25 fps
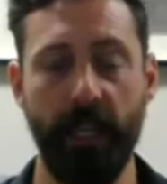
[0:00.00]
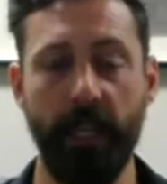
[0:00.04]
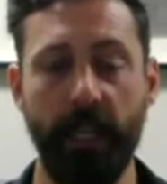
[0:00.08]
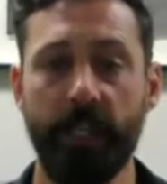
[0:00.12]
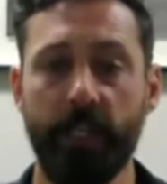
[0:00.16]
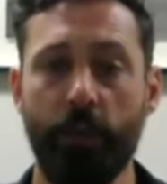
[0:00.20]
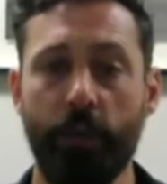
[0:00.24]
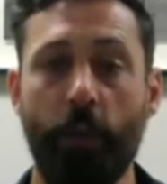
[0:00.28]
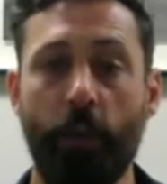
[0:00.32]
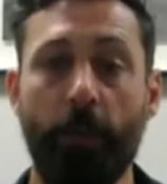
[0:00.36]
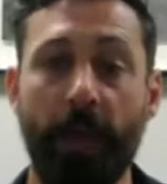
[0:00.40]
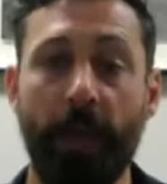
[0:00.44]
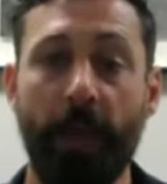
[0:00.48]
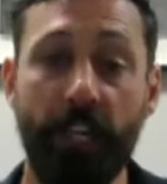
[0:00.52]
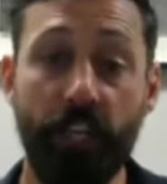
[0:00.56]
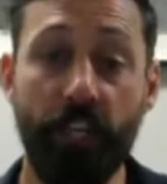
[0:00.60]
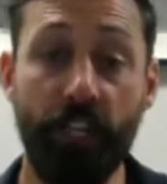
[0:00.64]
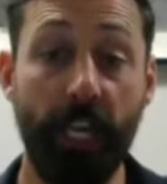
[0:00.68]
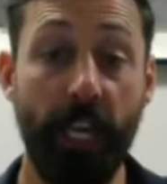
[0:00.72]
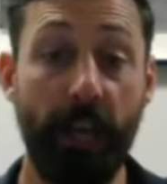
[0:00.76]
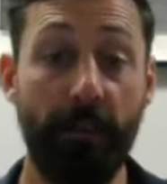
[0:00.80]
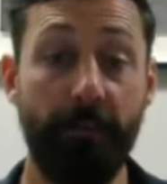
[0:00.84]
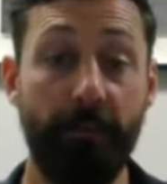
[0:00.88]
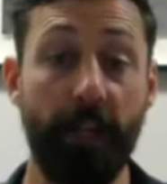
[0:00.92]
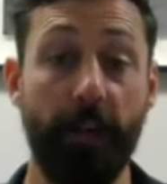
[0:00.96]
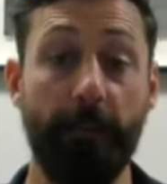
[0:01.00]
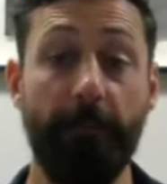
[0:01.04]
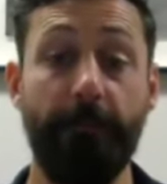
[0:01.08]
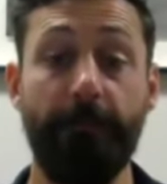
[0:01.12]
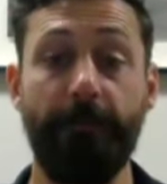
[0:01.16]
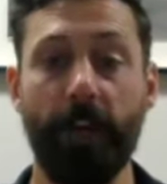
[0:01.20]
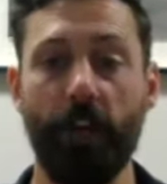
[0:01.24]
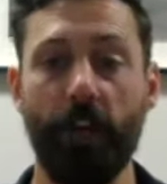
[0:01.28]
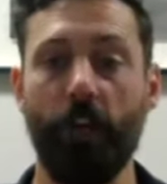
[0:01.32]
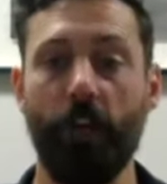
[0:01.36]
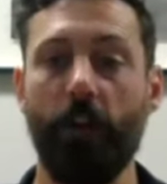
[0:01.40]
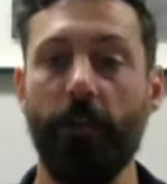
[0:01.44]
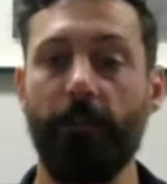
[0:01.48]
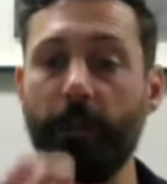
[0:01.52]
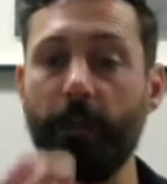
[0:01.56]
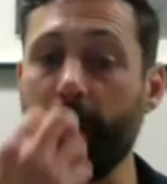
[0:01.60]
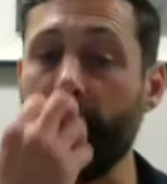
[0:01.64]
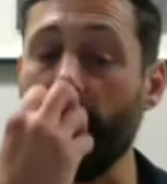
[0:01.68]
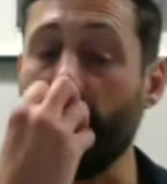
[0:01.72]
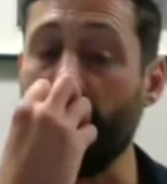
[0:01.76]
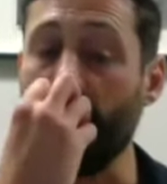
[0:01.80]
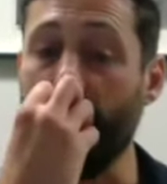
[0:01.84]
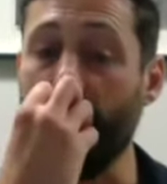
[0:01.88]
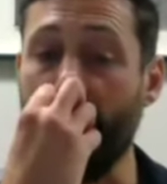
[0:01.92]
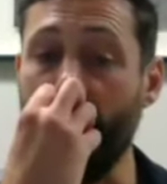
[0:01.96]
So imagine having a funnel from
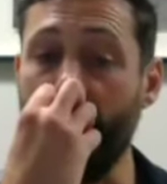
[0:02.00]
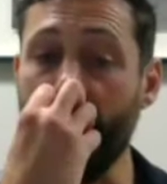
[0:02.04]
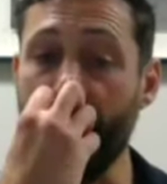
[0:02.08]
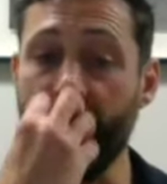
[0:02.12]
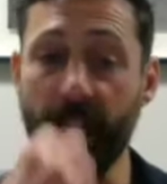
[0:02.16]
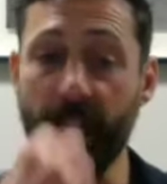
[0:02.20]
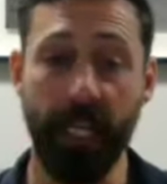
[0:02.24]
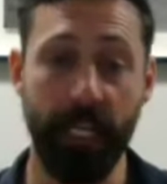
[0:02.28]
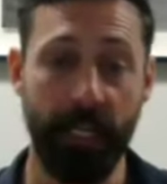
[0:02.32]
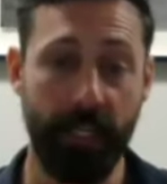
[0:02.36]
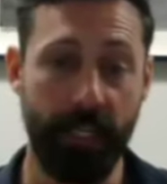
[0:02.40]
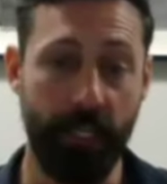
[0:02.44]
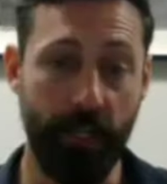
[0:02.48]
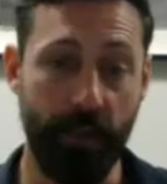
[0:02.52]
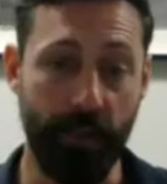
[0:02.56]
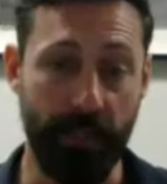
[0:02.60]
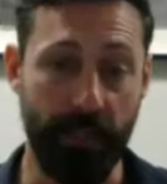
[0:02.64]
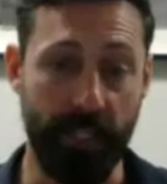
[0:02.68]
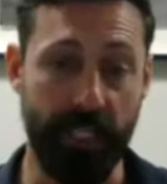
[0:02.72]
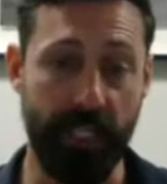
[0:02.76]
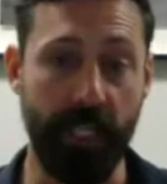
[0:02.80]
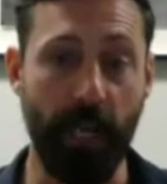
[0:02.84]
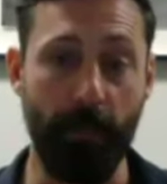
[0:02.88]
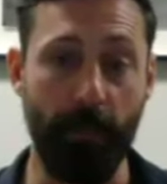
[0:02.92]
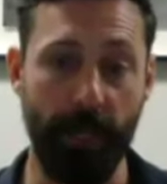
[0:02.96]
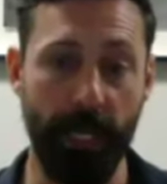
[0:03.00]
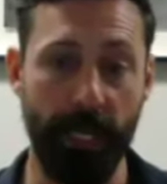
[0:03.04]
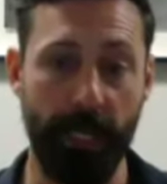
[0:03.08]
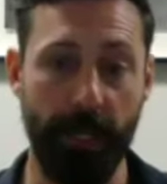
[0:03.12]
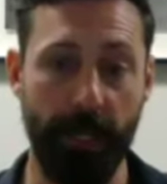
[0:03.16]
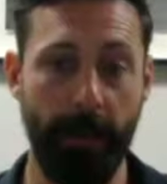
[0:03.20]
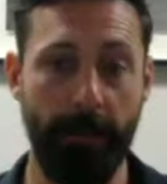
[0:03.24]
your mouth to your stomach.